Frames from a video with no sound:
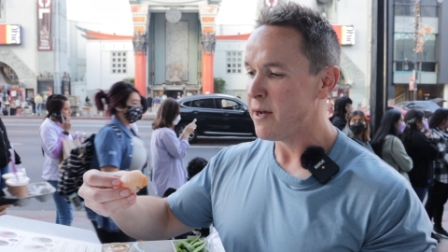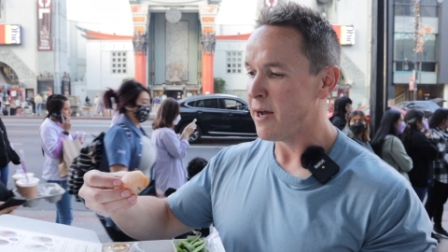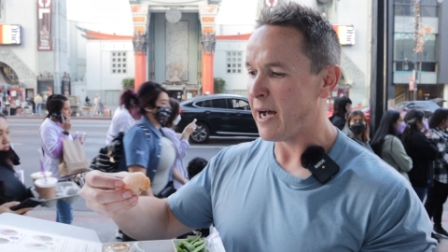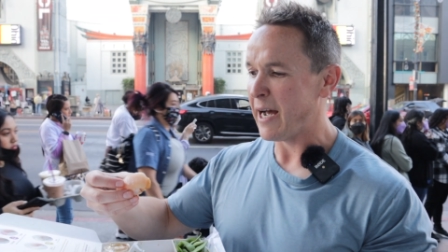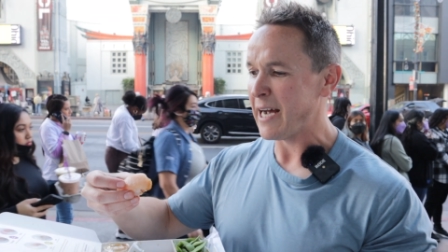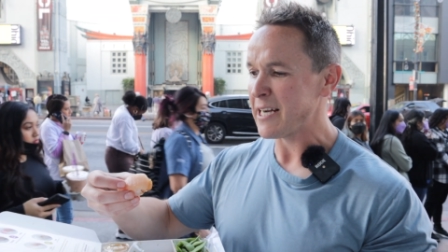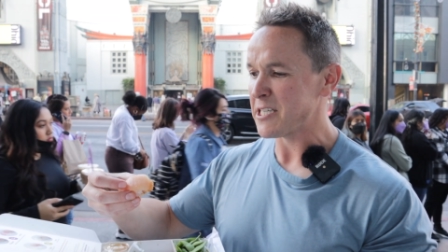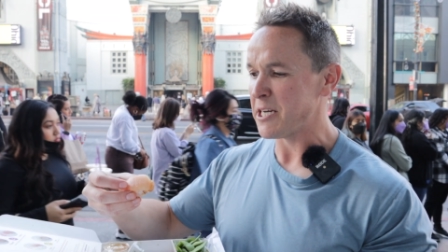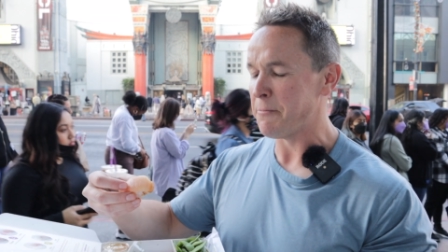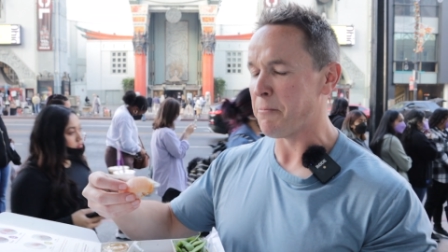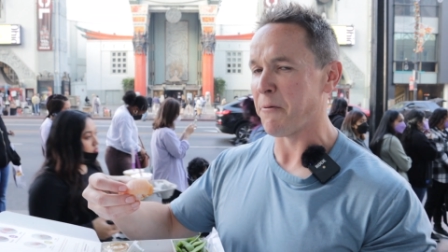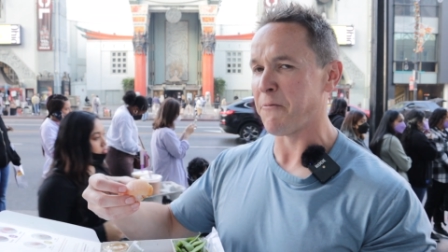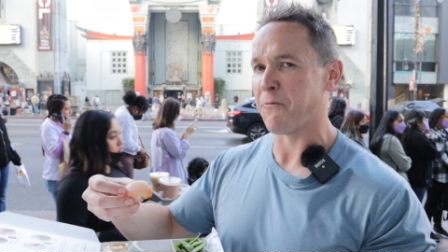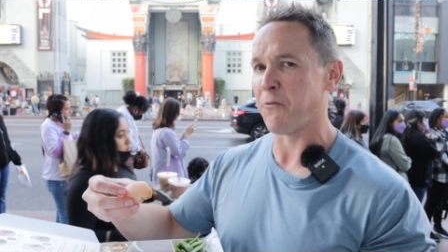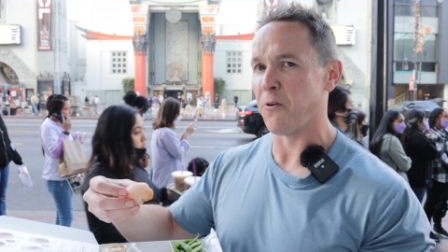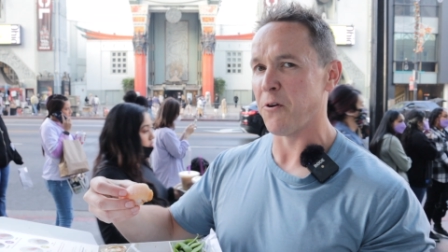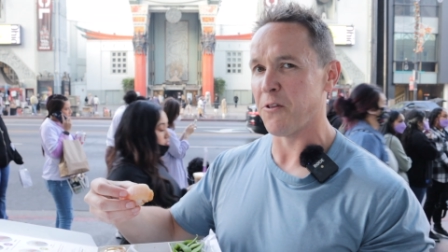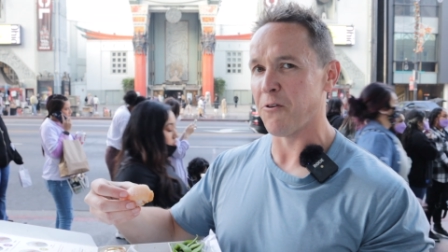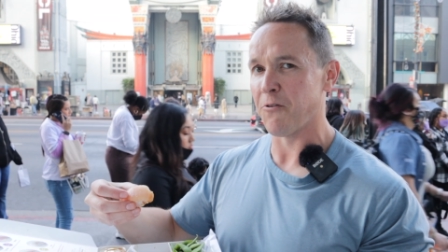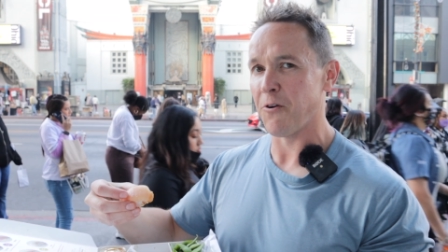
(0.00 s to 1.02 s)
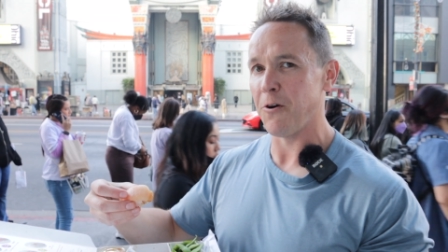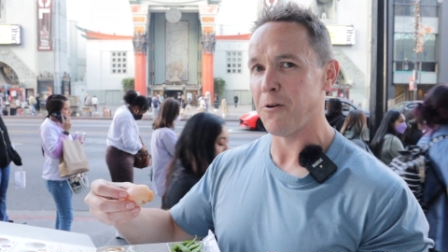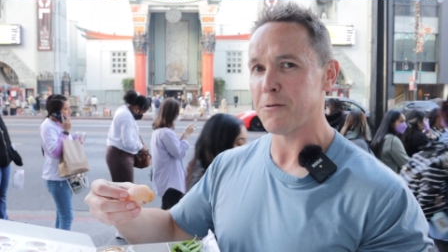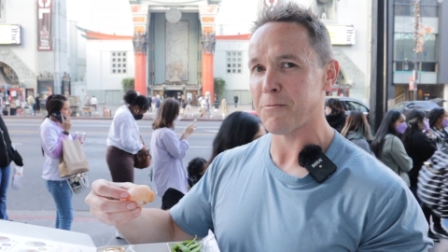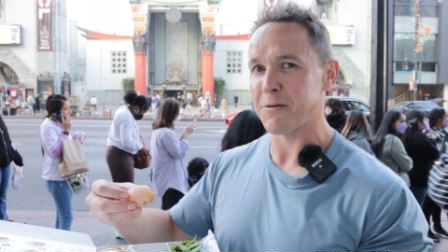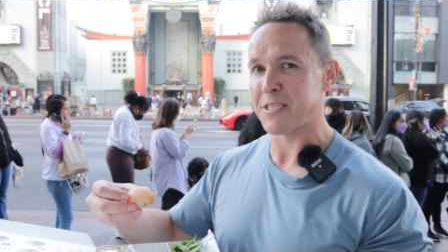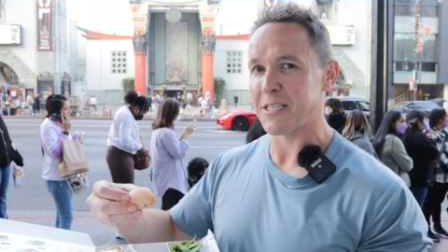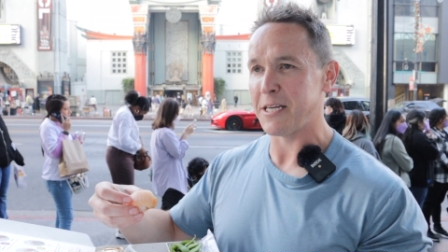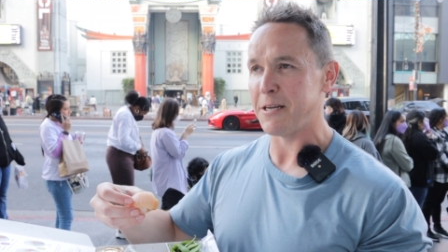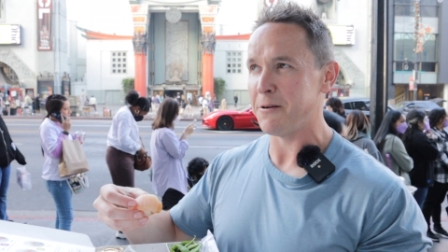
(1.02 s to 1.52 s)
I actually prefer the rolls
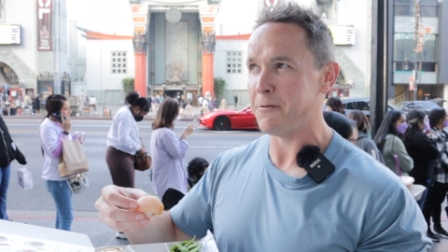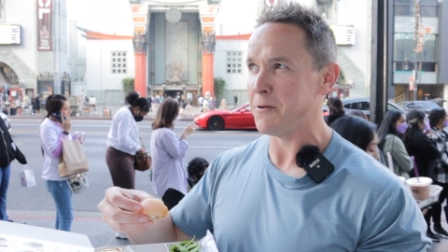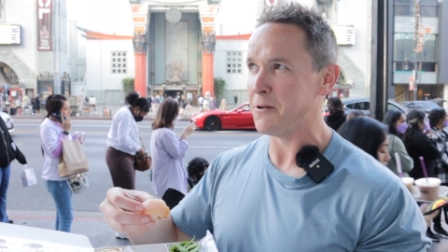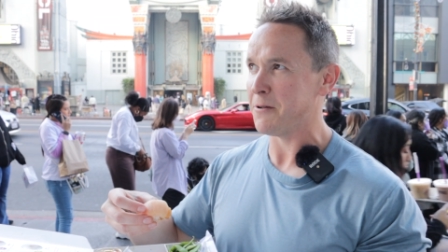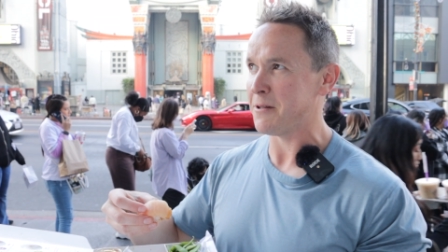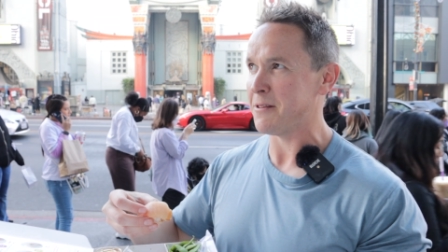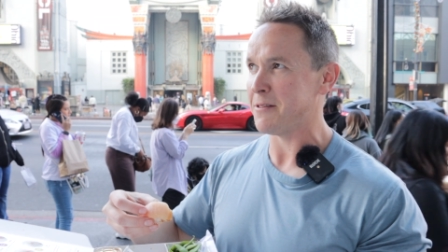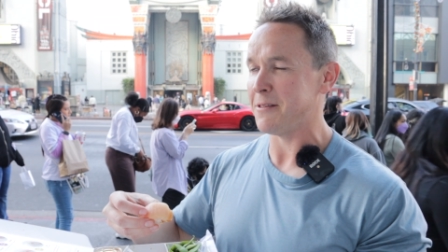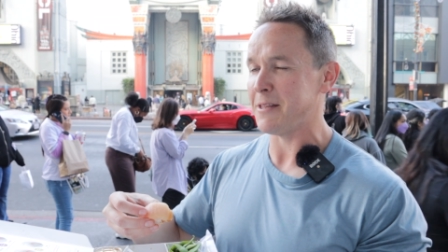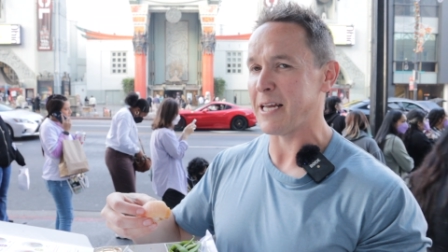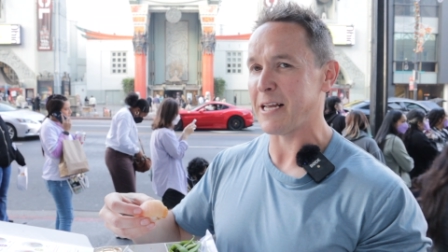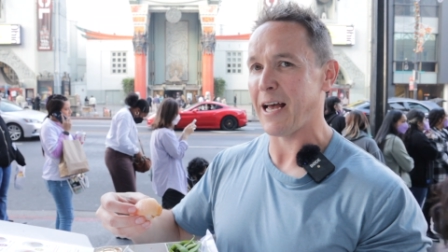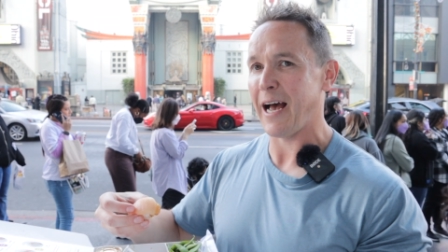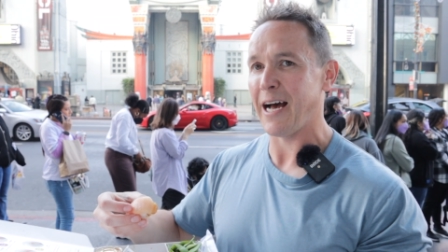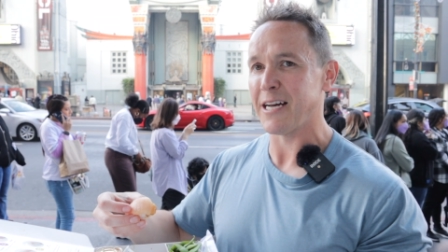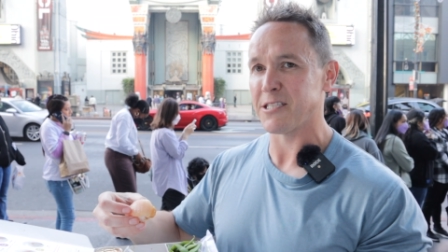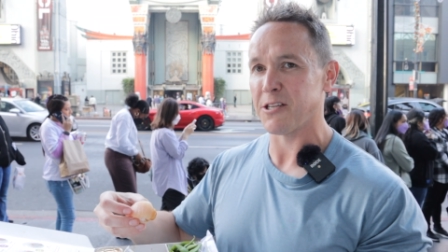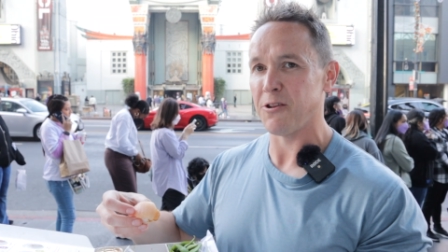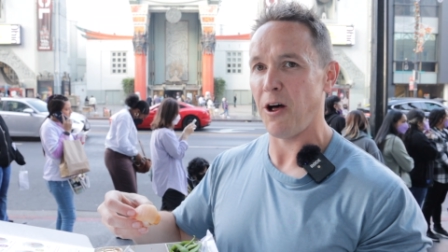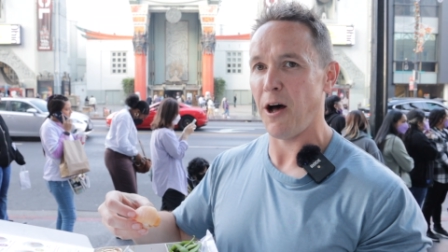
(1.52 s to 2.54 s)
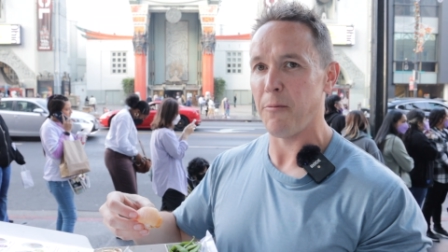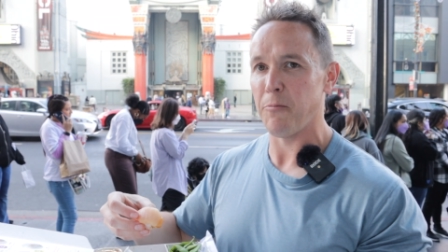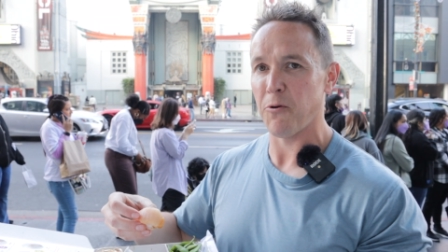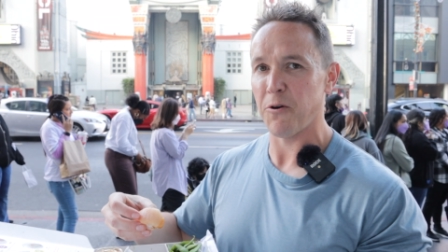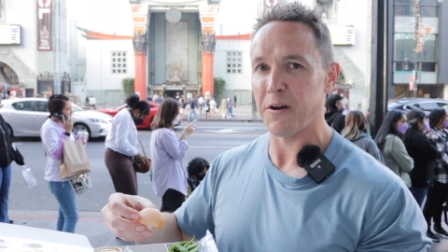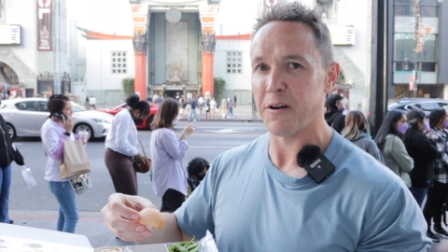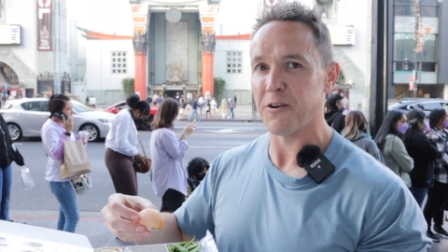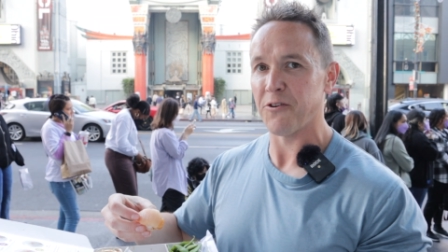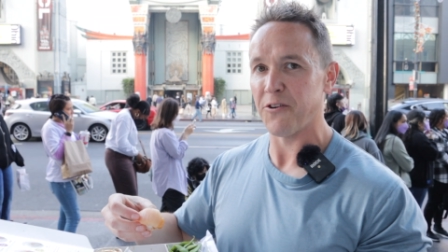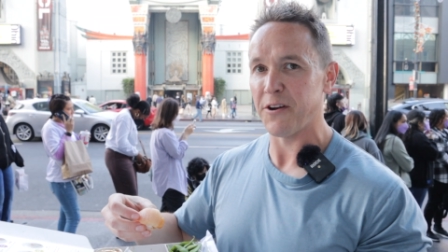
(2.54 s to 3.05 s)
because they, you, it has a lot
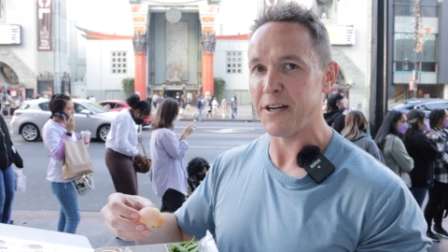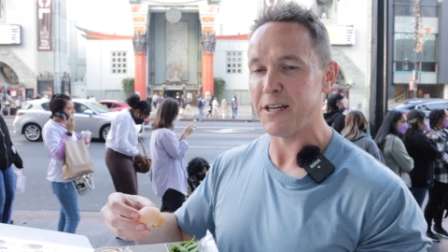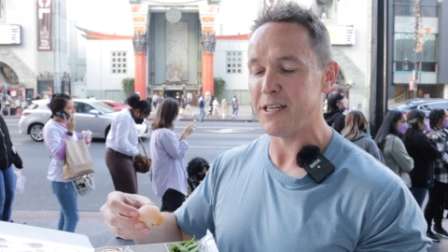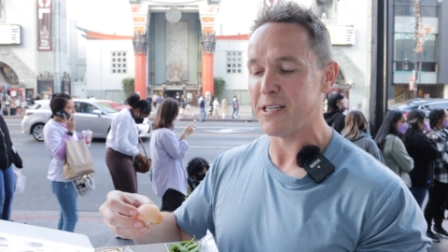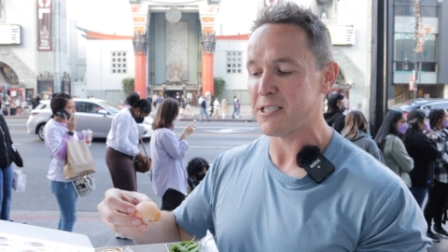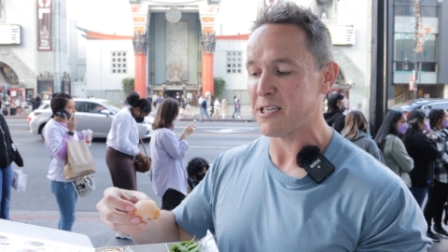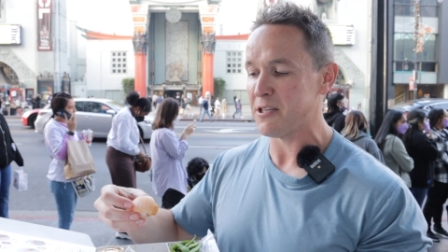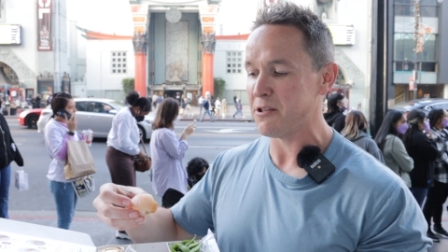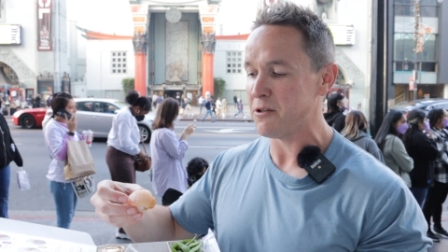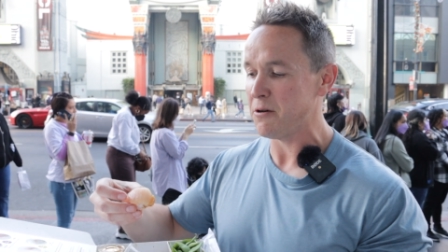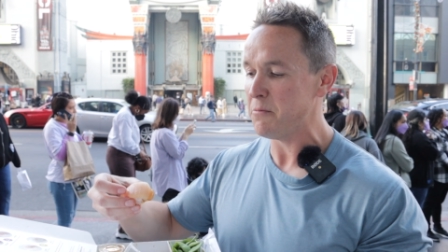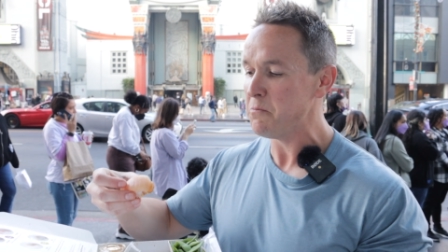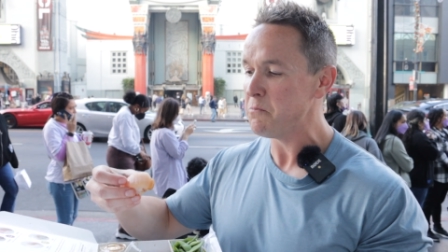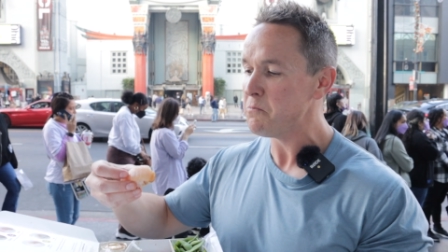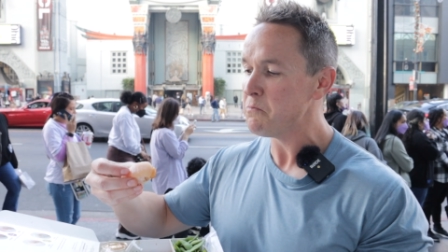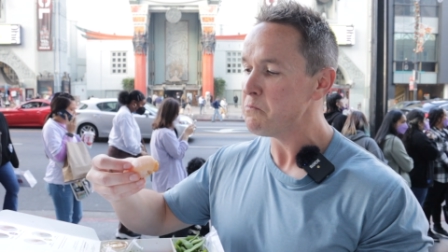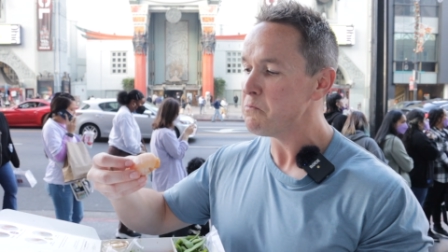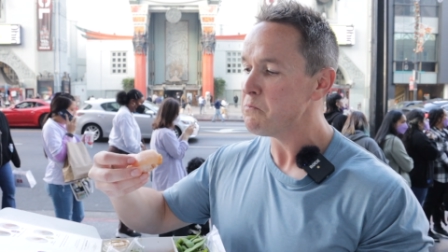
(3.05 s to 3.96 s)
more ingredients in them.